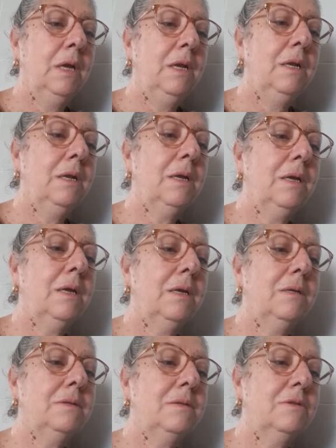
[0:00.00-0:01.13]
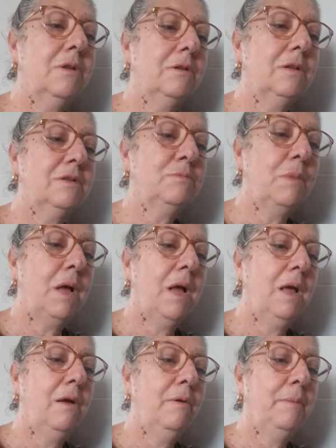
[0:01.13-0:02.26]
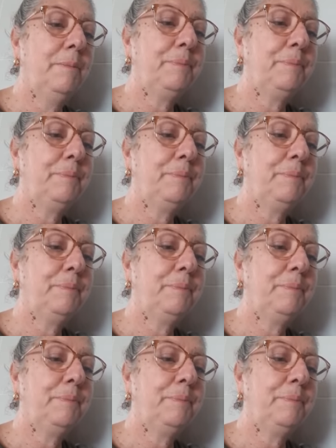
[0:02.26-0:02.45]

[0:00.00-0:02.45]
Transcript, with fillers: You a kiss, not a smile.